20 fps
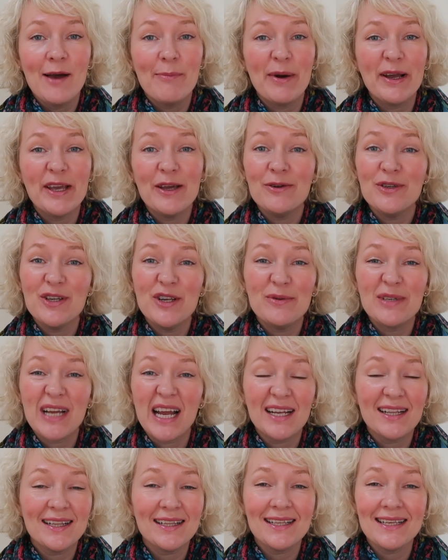my YouTube
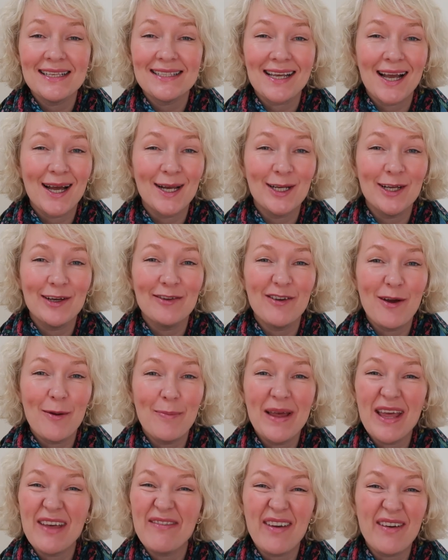channel is kind of a
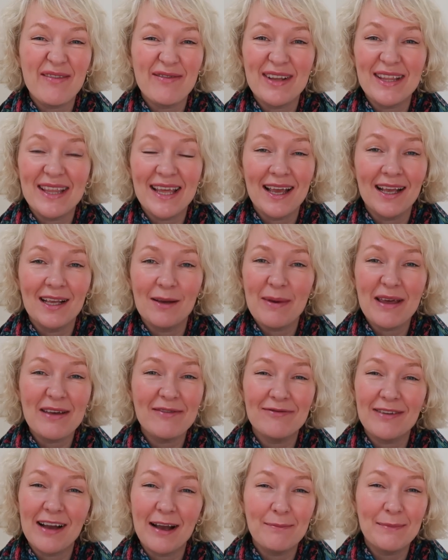bit of everything, a bit
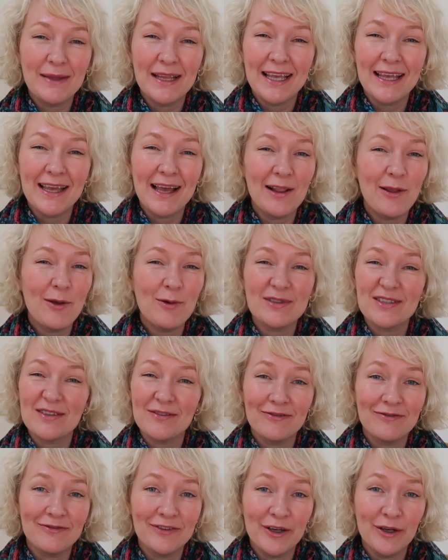of family, lots
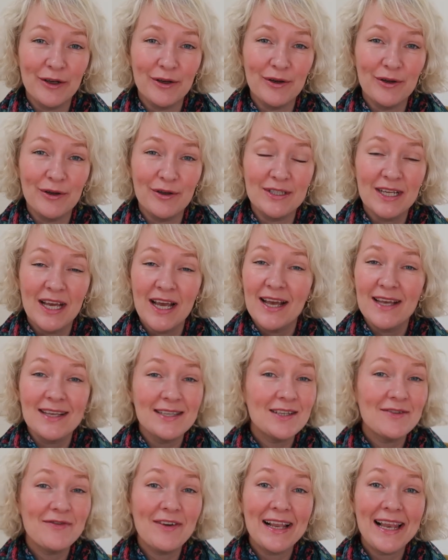of food,
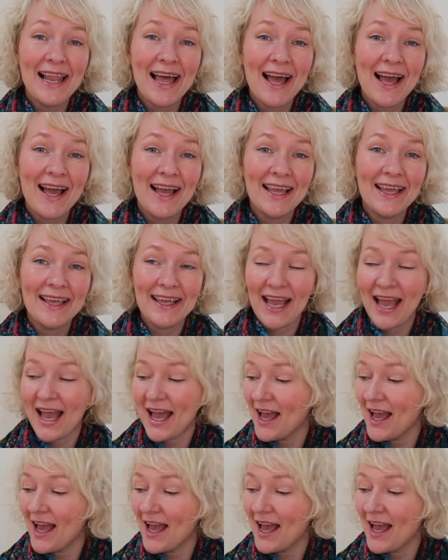stuff I like.